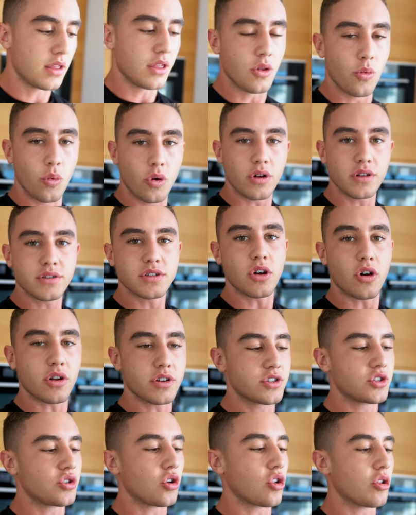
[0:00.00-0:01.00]
the world's
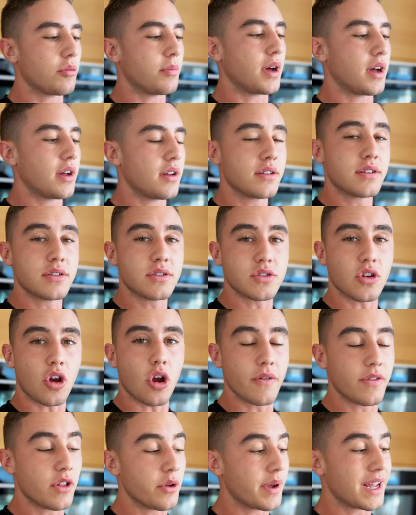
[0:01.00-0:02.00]
hottest chocolate bar. So
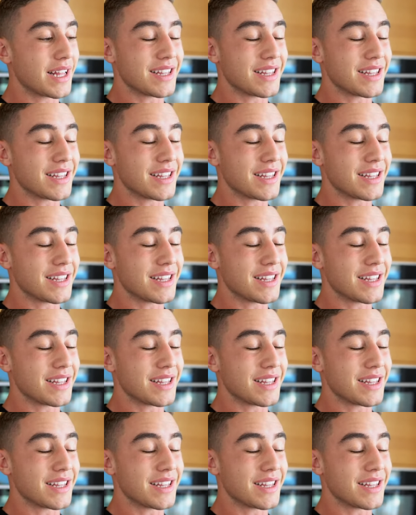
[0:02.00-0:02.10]
hopefully we